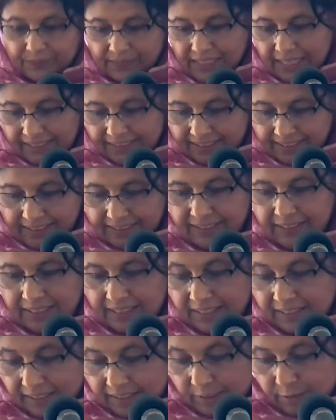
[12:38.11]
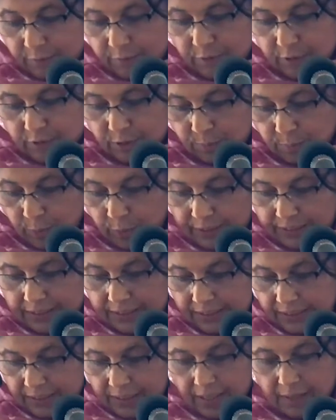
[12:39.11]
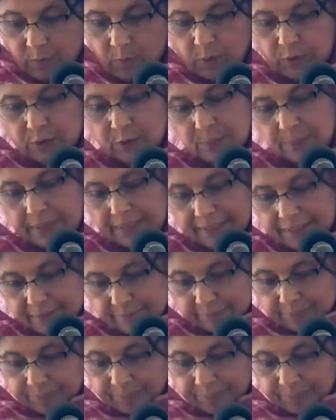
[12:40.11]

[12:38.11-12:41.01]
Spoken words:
That is the first point I want to make.